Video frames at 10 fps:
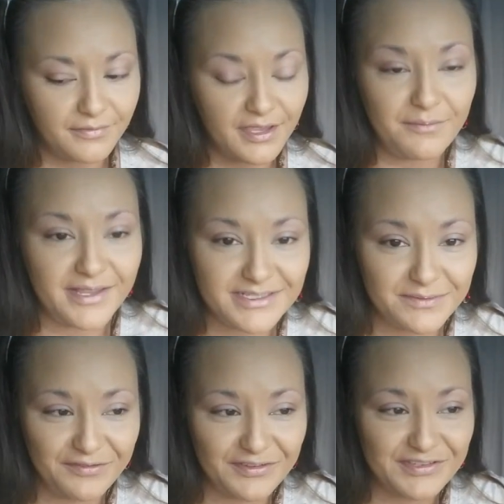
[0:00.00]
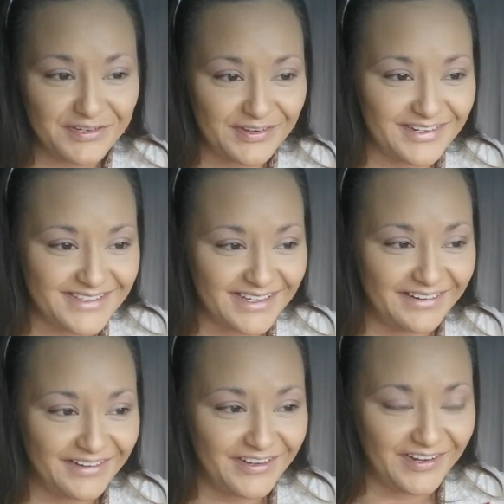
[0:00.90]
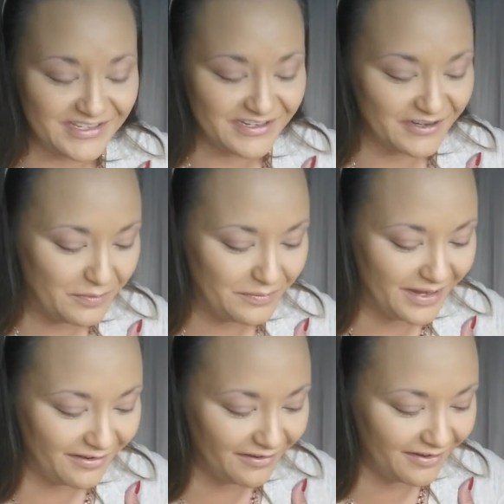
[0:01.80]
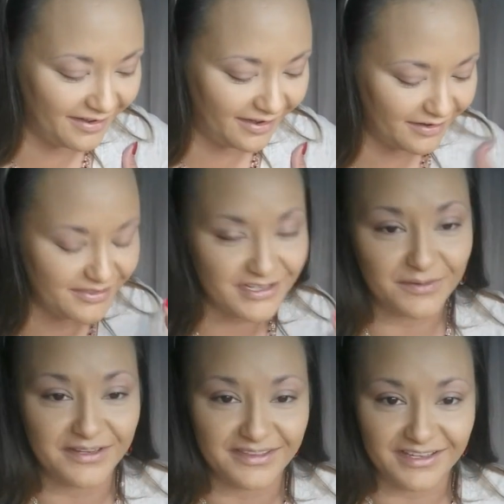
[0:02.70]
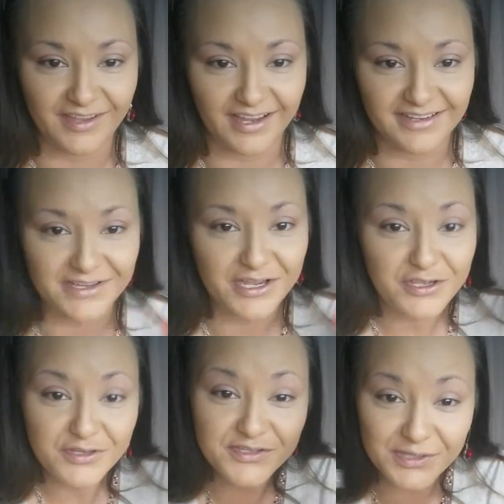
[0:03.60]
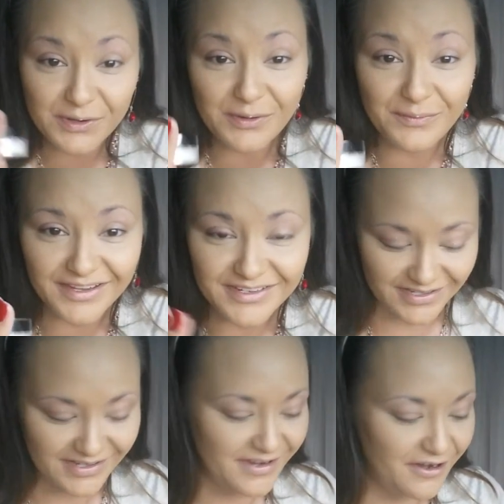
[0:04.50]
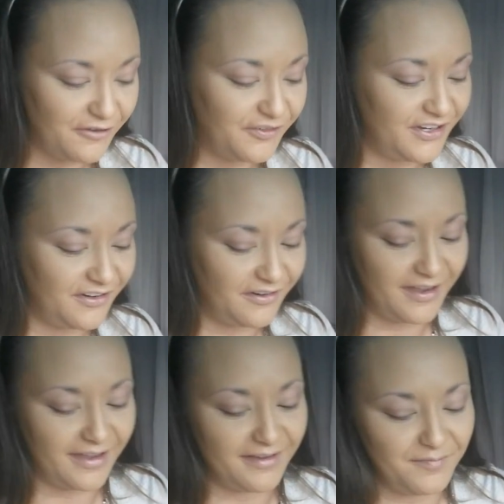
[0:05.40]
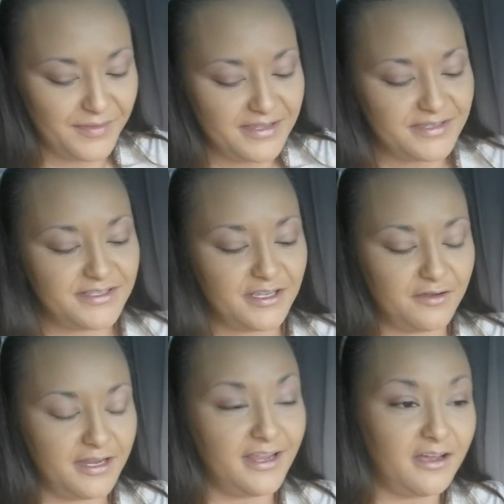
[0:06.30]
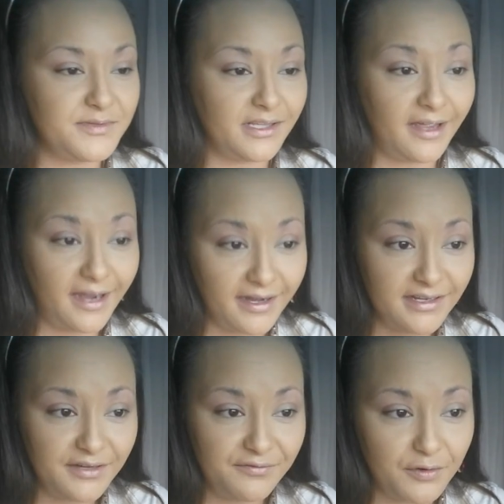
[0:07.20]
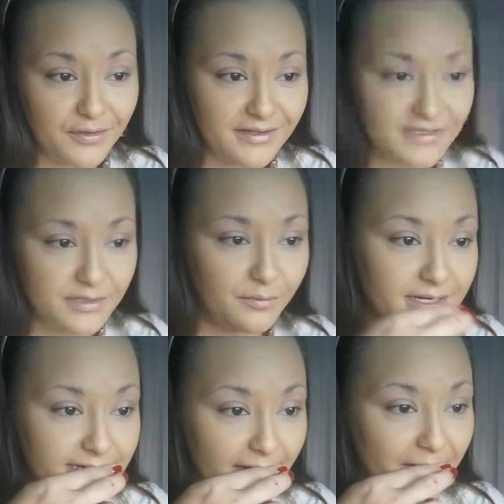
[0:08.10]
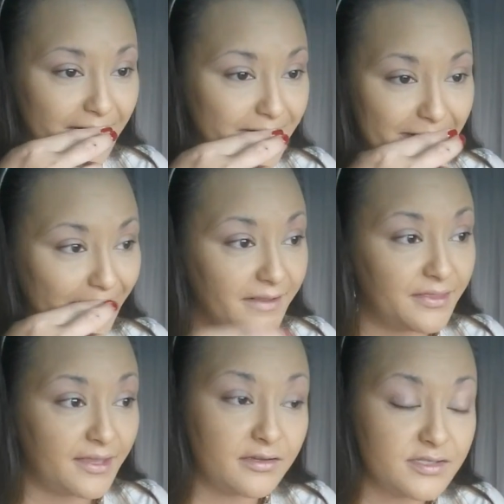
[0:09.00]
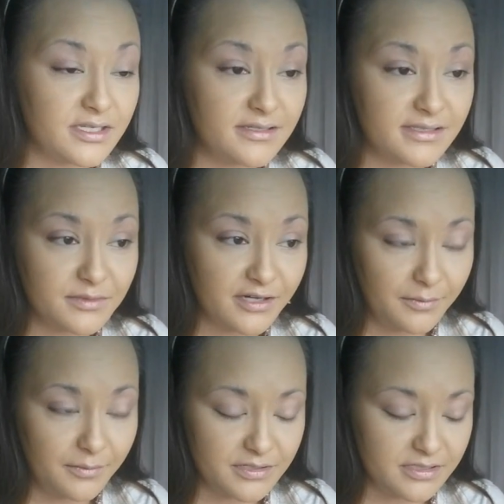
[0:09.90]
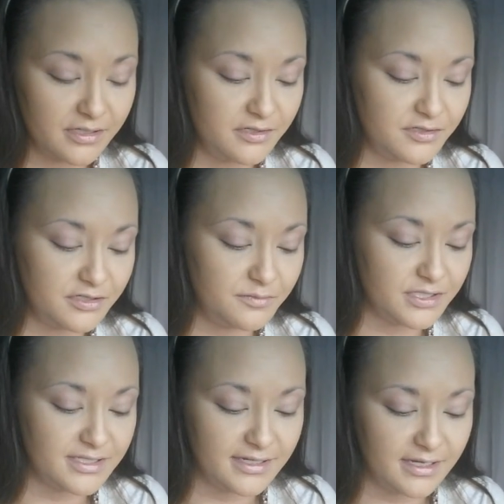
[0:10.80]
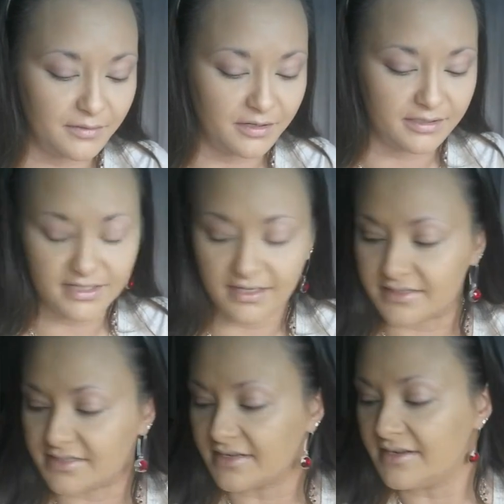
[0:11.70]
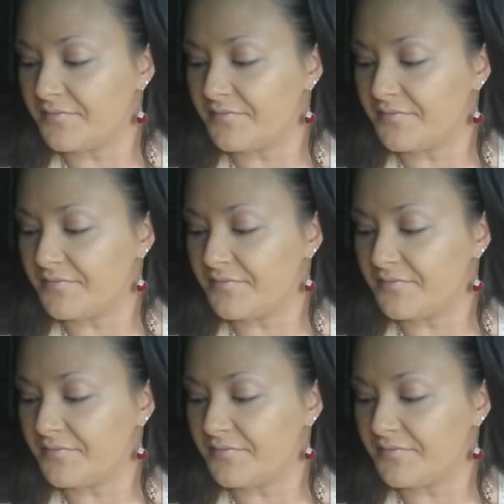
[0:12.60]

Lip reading: it makes me feel so good inside, and then you guys are helping me out, and I just want to thank you guys so much over here. Okay, so it helps a lot. I need 4,000 watch hours and 1,000 subscribers on YouTube just to get monetized.